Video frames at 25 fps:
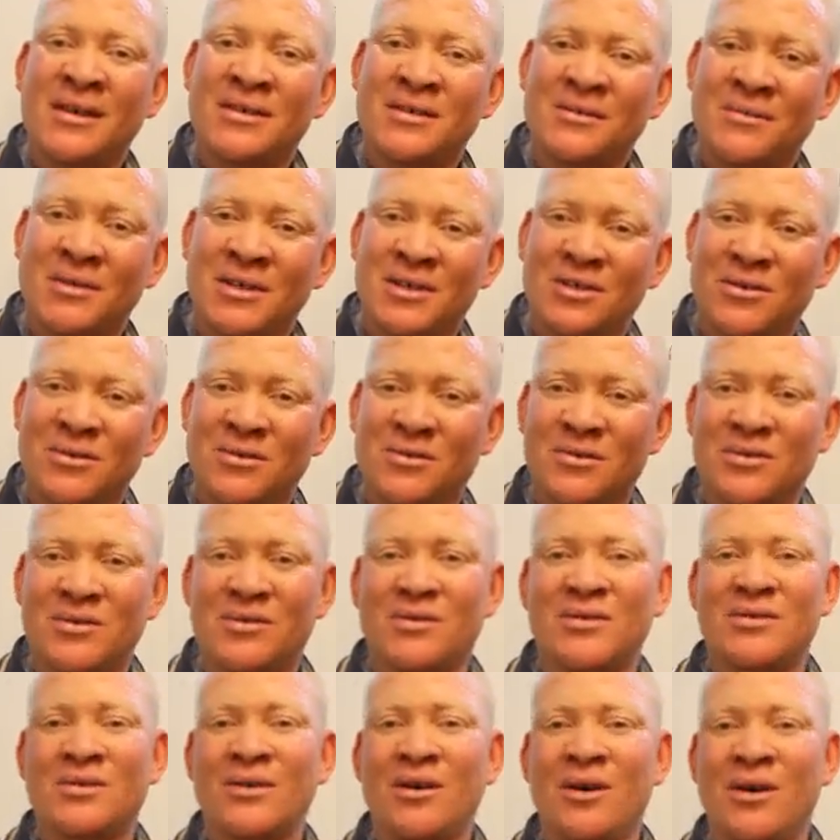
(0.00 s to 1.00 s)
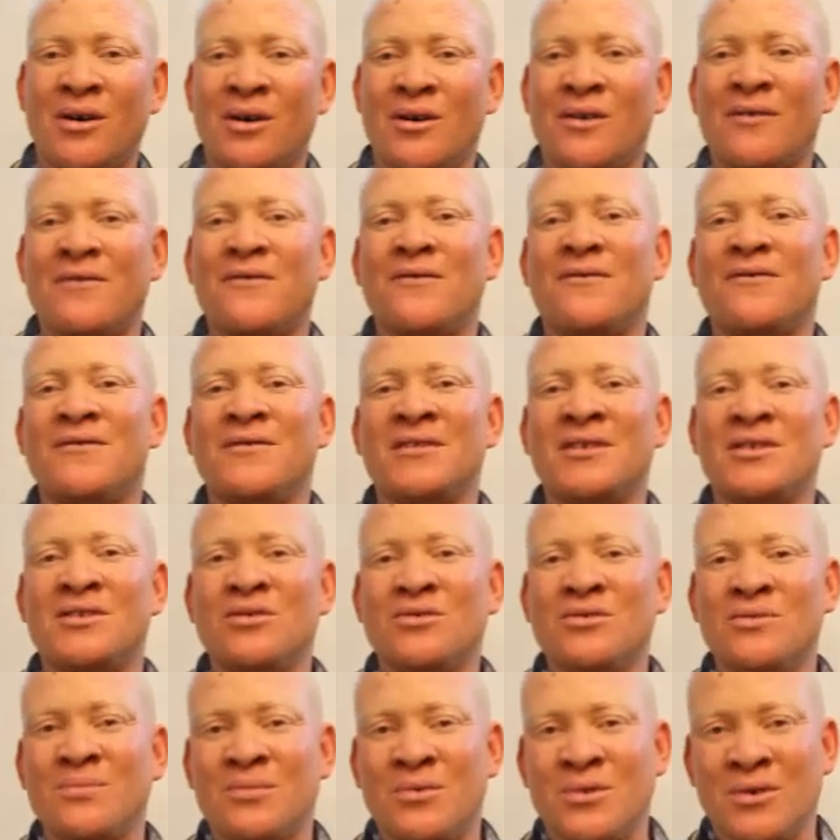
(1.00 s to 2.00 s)
ratios of the
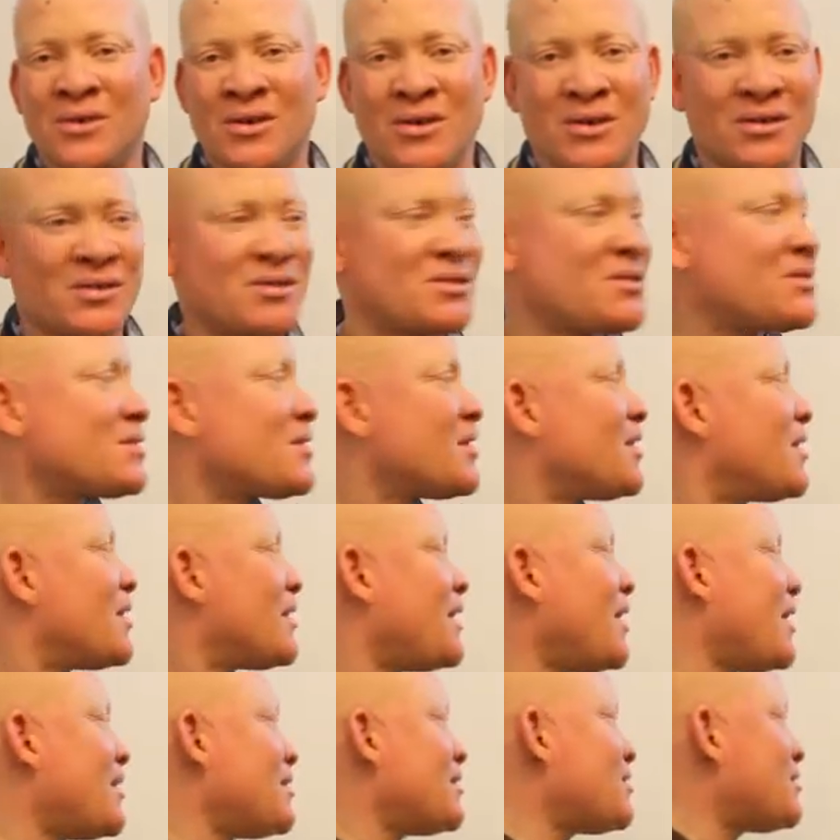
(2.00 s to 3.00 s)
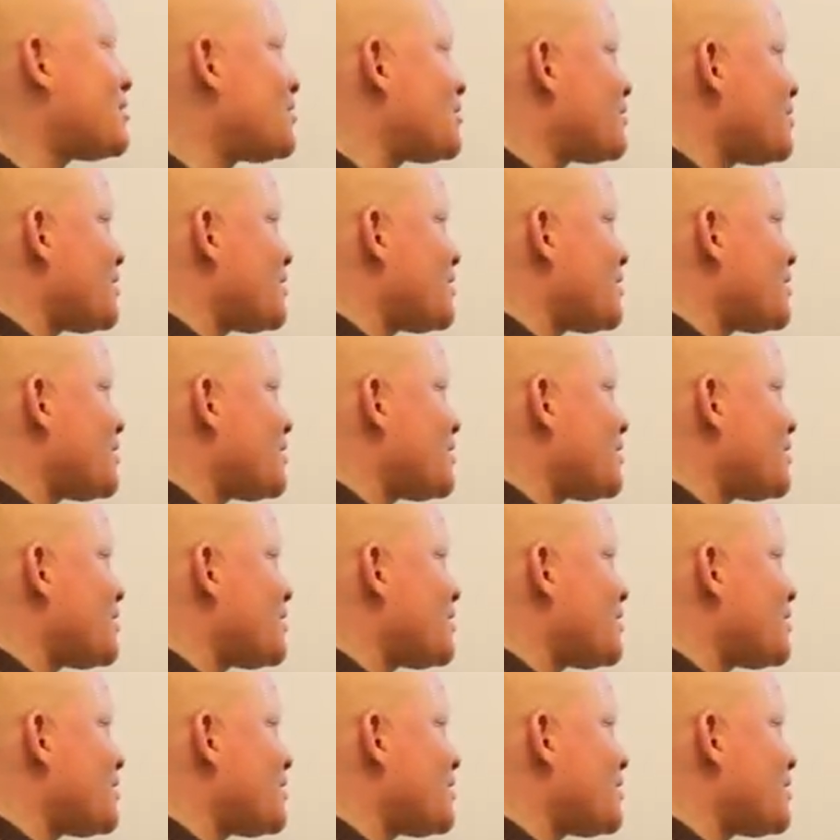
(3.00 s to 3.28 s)
two products. That is to